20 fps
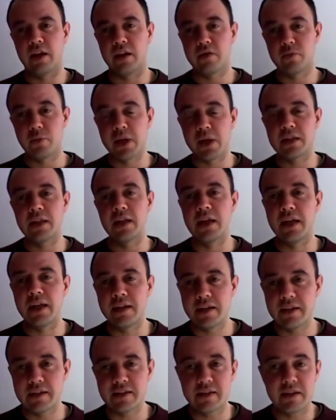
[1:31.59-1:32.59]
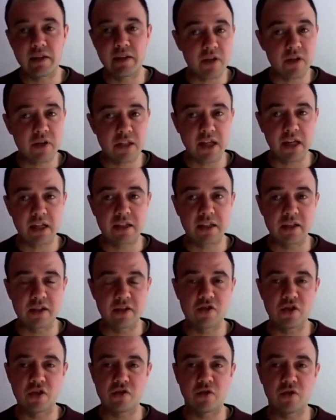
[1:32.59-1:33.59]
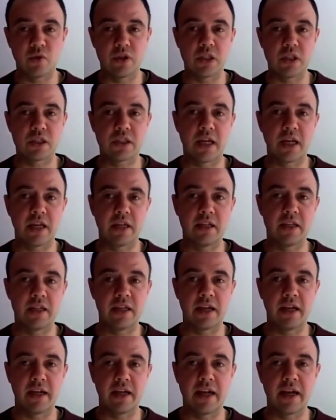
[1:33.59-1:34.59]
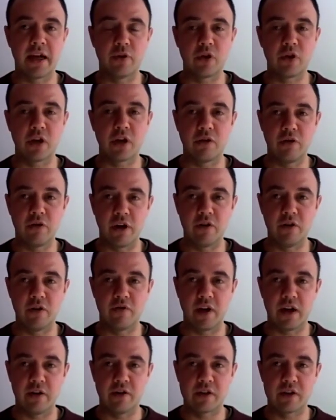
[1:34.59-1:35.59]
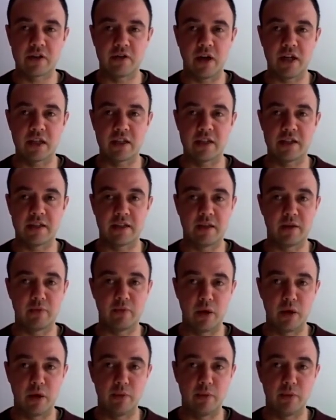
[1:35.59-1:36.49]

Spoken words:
speak to leaders in different sectors just to understand how the coronavirus crisis